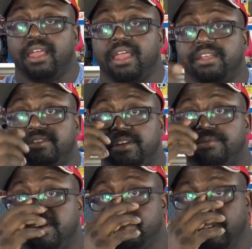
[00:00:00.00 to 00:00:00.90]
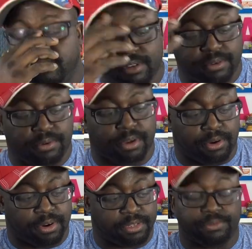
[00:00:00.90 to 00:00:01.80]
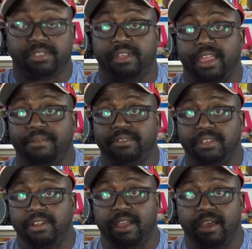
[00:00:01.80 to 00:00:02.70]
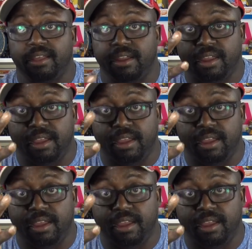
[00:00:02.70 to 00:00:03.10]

HD resolution. Well, of course, which the game is in now.